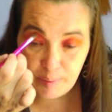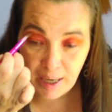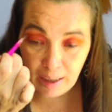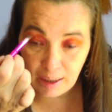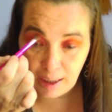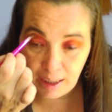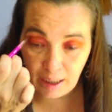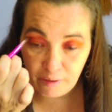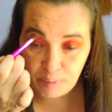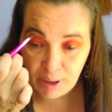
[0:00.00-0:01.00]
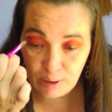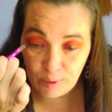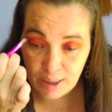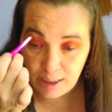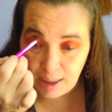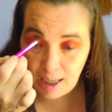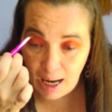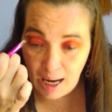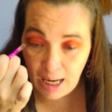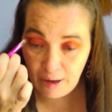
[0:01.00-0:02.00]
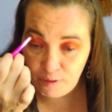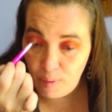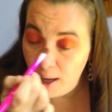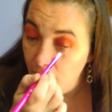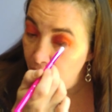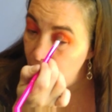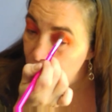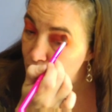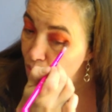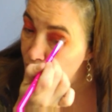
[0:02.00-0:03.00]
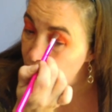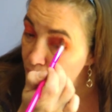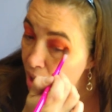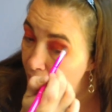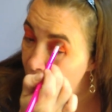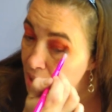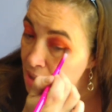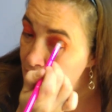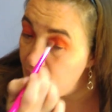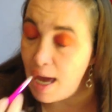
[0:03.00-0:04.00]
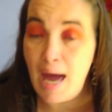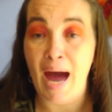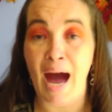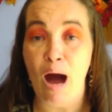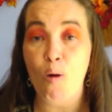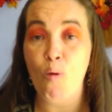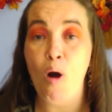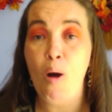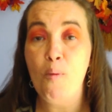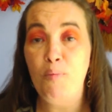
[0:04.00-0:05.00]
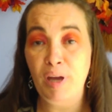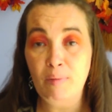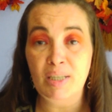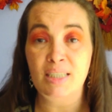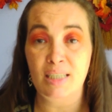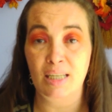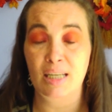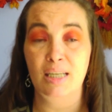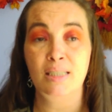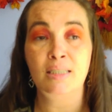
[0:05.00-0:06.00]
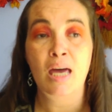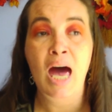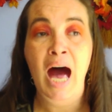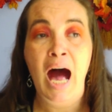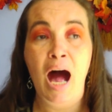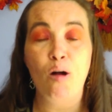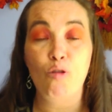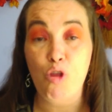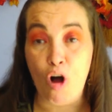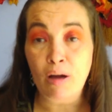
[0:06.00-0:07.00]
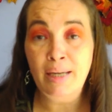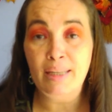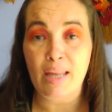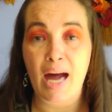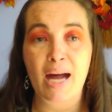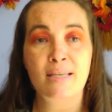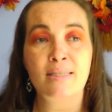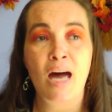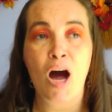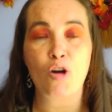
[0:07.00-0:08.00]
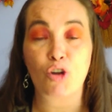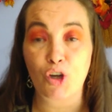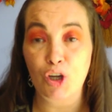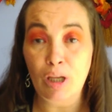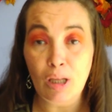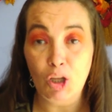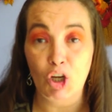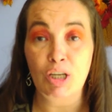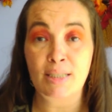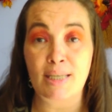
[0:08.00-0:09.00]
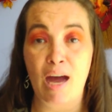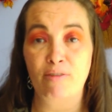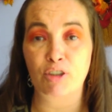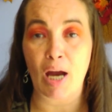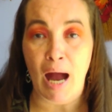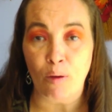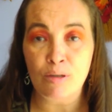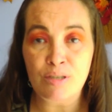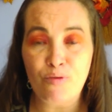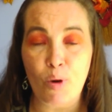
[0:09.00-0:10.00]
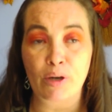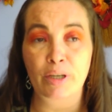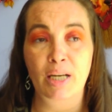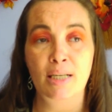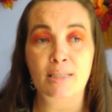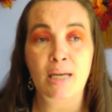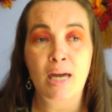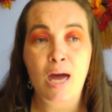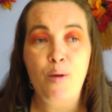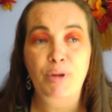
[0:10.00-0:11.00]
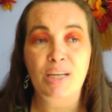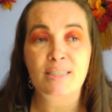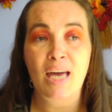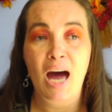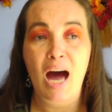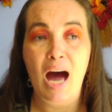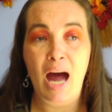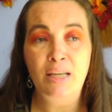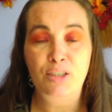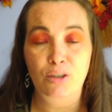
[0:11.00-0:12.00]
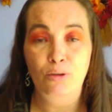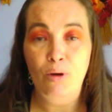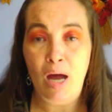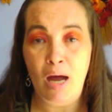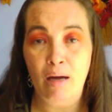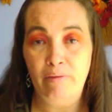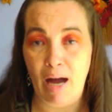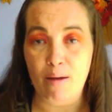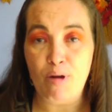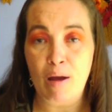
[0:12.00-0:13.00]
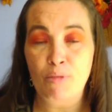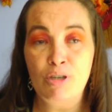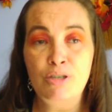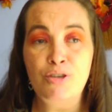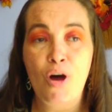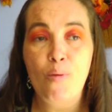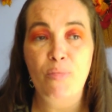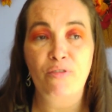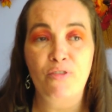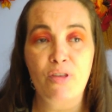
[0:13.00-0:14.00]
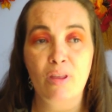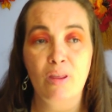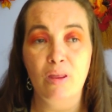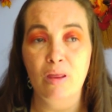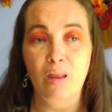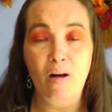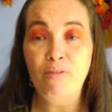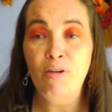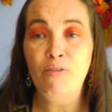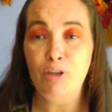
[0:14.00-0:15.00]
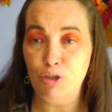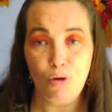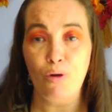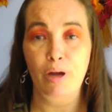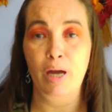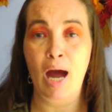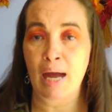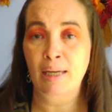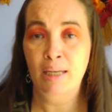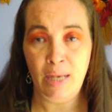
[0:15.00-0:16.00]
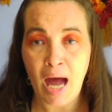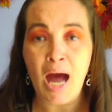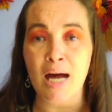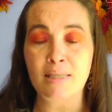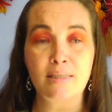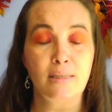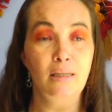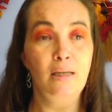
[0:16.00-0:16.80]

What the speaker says: palette and I've played with it, I have been so surprised at how pigmented it is, how long it lasts, how good it looks after hours of wearing it, because I do have eye primers, but for the love of joy, I cannot